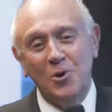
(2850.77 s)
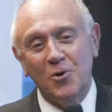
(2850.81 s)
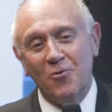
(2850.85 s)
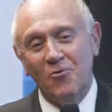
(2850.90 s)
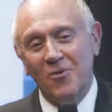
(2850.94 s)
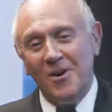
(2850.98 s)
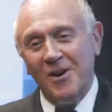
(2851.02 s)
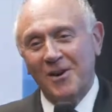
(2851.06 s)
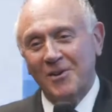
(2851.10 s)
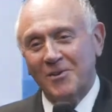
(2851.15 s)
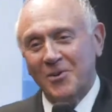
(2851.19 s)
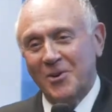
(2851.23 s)

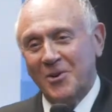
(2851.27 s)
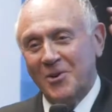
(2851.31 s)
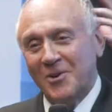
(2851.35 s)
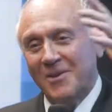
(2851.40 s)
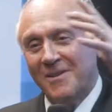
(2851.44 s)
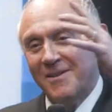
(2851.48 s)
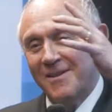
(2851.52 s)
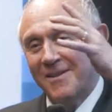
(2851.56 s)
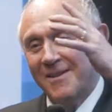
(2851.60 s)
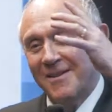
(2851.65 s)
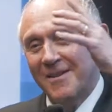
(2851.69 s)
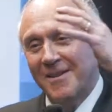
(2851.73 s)
screens
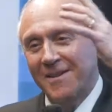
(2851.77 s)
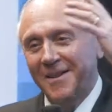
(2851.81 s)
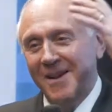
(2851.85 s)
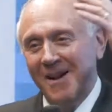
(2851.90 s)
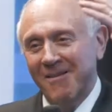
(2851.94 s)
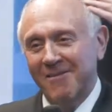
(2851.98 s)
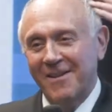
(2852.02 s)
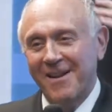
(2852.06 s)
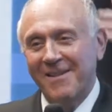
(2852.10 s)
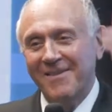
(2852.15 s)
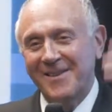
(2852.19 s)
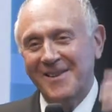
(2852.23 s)

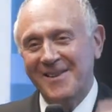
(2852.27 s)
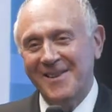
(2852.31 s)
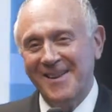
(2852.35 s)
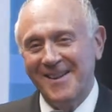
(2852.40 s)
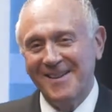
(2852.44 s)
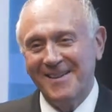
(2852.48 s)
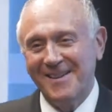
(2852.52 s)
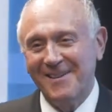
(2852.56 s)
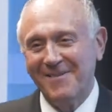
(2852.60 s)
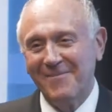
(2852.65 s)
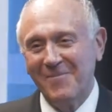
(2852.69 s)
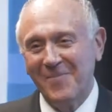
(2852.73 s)
around the
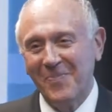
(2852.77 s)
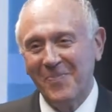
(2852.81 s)
center.